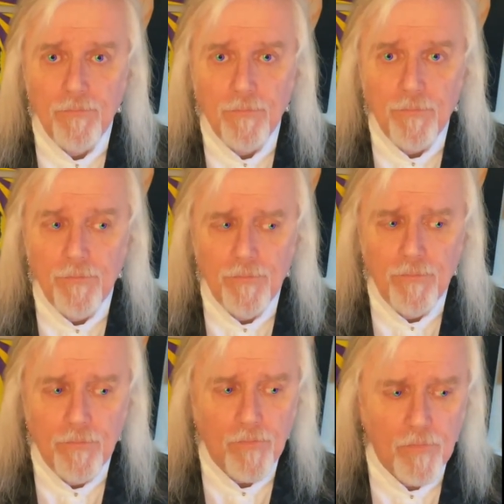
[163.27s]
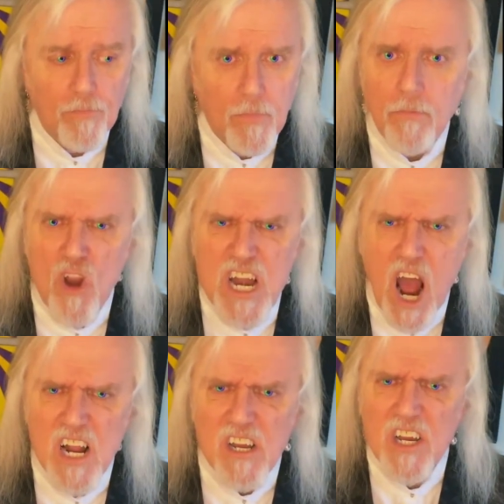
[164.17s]
What's 350?
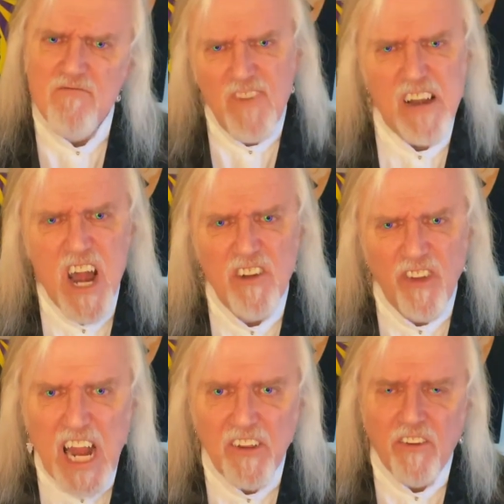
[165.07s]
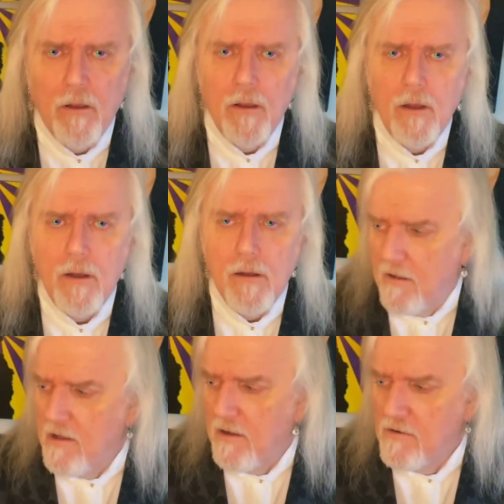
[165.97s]
$3.50.
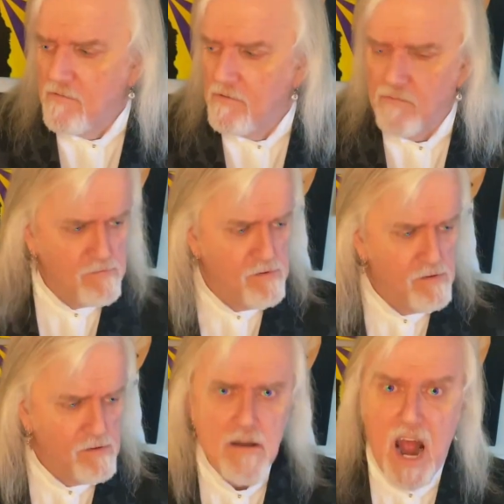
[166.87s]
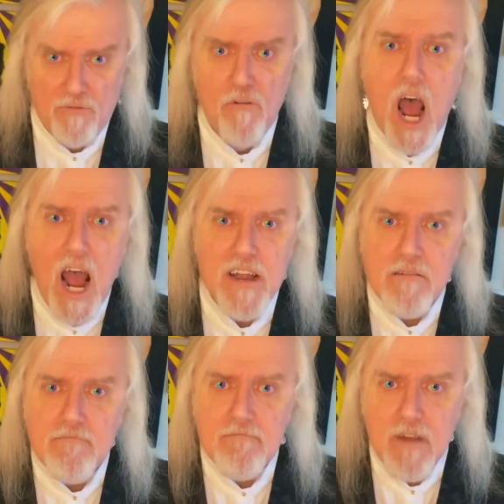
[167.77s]
350? He wanted money? That's right.
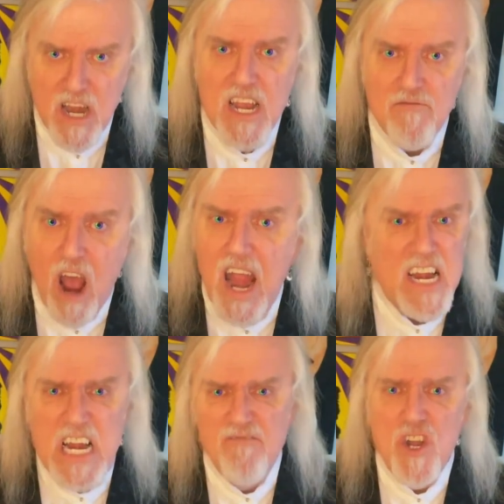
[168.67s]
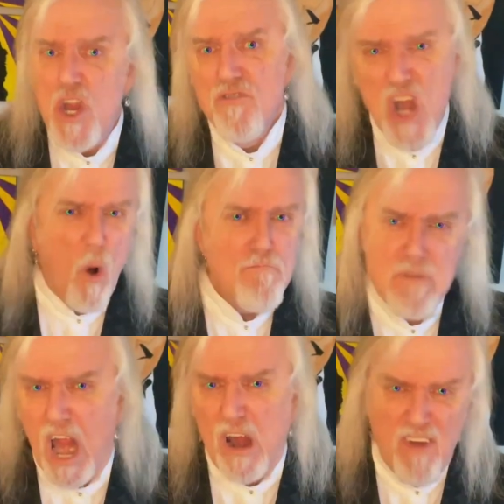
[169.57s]
I said, I ain't giving you no
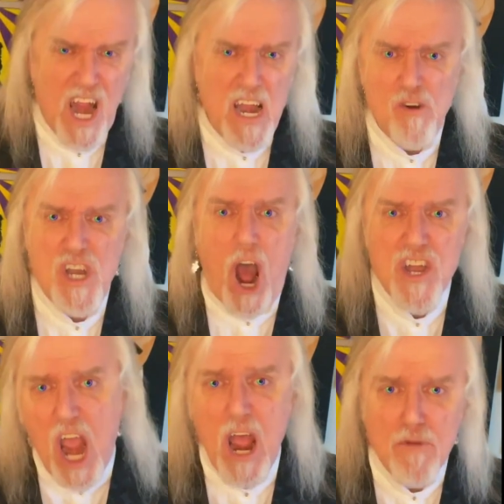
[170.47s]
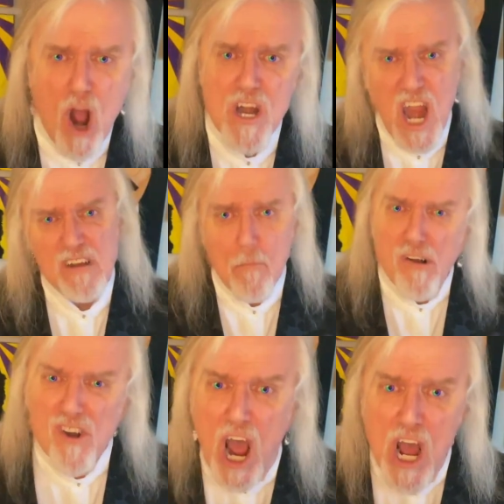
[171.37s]
350, you goddamn Loch Ness
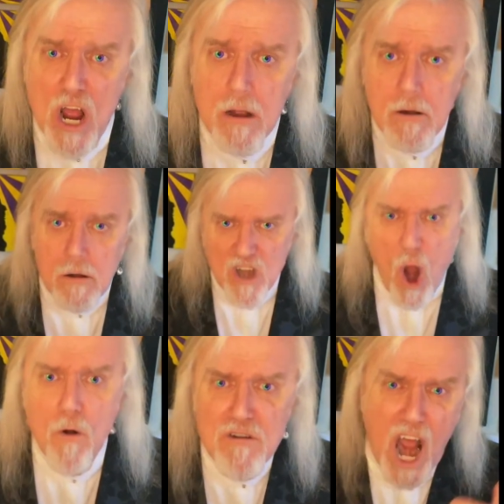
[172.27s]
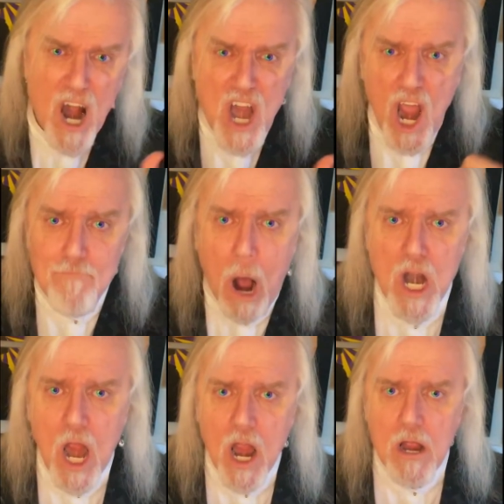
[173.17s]
Monster. Get your own goddamn
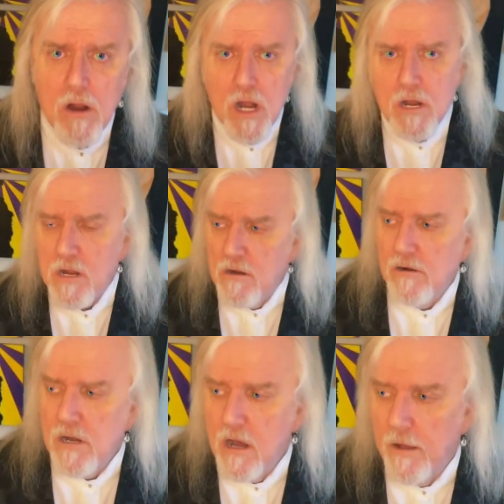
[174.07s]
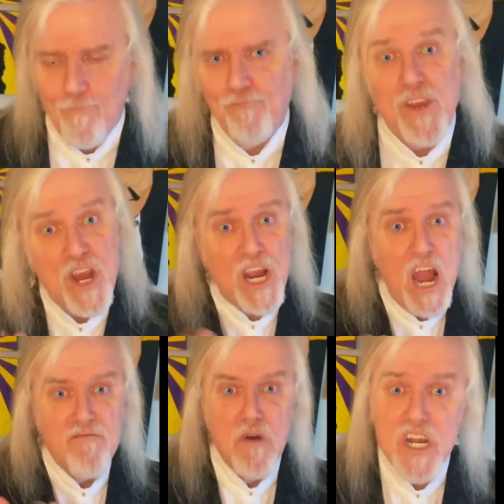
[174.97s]
money. I gave him $1. She
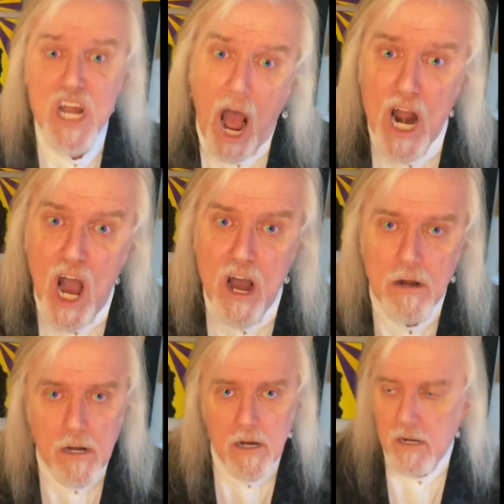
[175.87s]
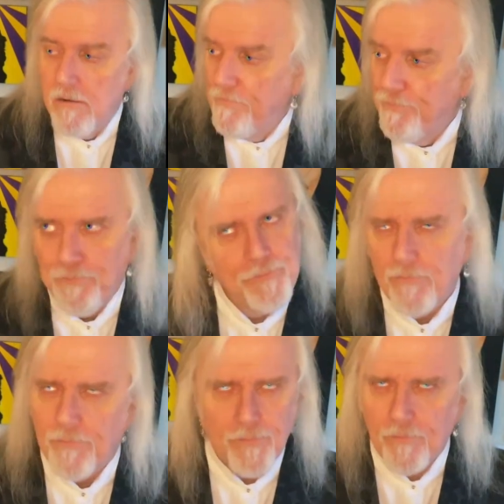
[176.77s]
gives him $1. I thought he'd go away
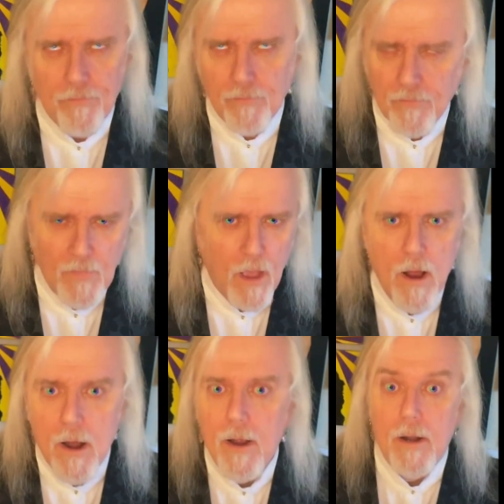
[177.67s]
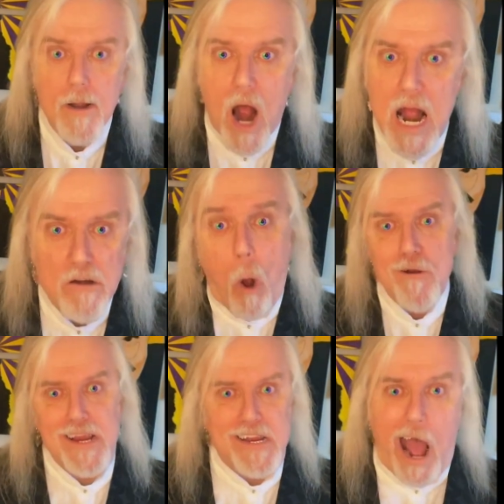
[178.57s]
if I gave him $1. Well, of
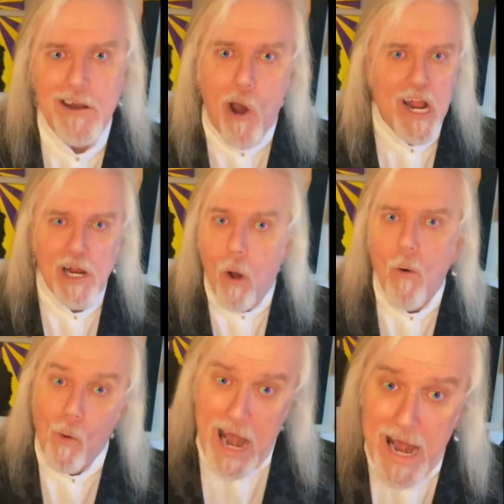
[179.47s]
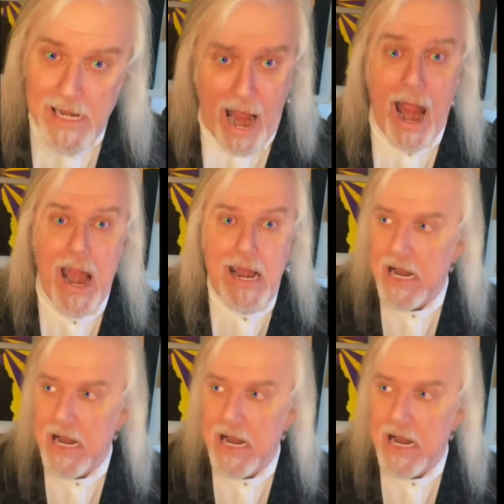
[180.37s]
course he's not gonna go away, Nelly.